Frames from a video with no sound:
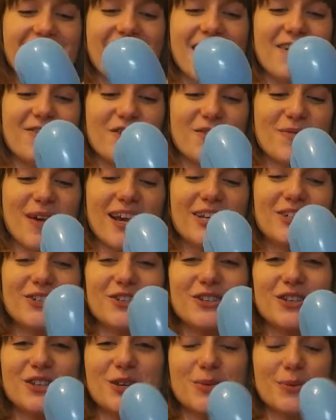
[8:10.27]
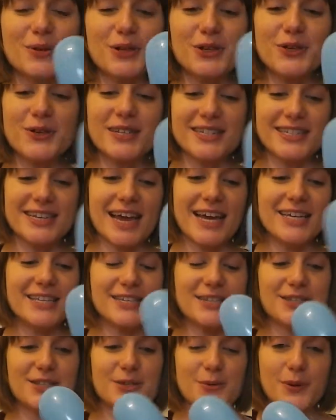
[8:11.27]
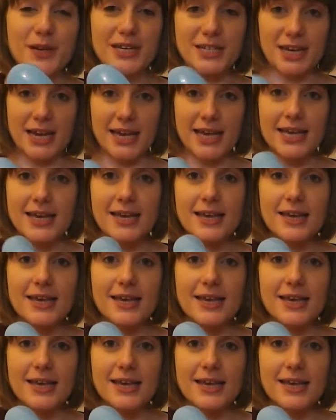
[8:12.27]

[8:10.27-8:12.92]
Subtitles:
If you've made sure that your balloon is nice and squishy,